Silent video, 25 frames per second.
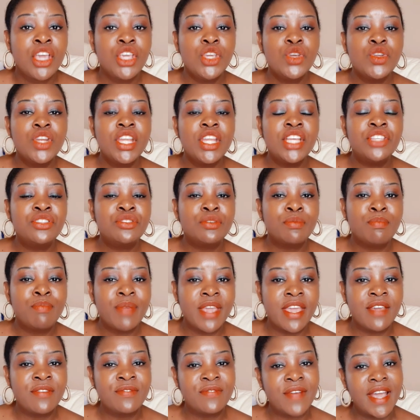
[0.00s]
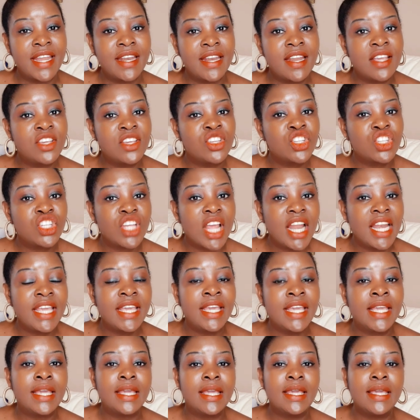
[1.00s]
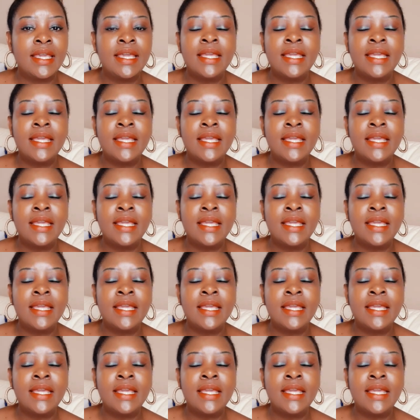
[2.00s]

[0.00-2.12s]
you need to be financially